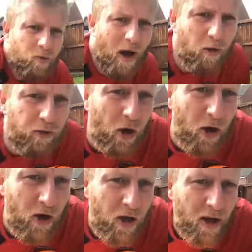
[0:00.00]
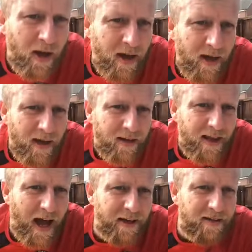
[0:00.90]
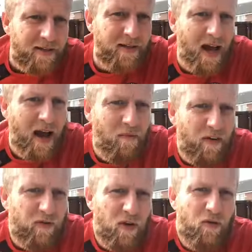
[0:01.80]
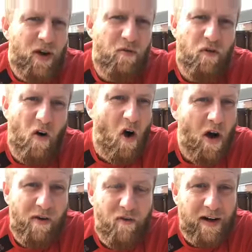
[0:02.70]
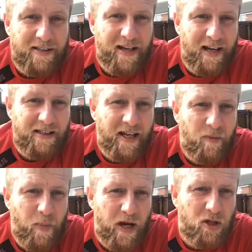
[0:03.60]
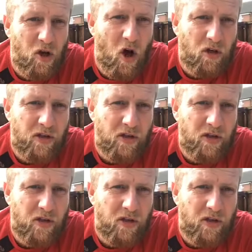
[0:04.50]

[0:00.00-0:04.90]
Well done, Dad and Sam. 53 and 40. Fantastic, big scores.